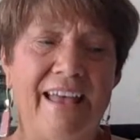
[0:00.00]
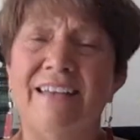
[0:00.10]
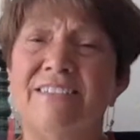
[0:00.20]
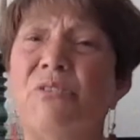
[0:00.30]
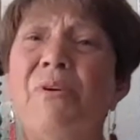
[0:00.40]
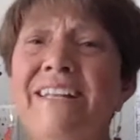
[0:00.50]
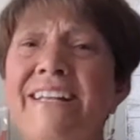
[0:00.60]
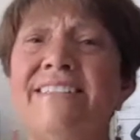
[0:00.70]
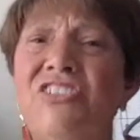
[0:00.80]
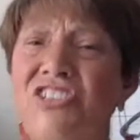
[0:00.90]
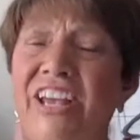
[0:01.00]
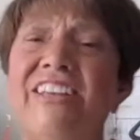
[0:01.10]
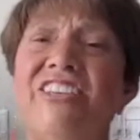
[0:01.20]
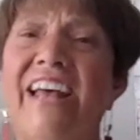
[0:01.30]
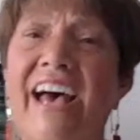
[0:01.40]
So, what needs to
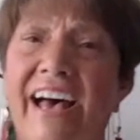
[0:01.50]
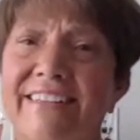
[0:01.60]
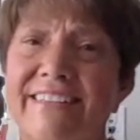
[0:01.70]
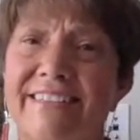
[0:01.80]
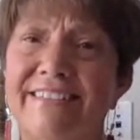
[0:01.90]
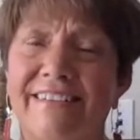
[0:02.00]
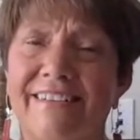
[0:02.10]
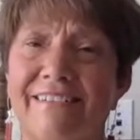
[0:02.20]
change in us?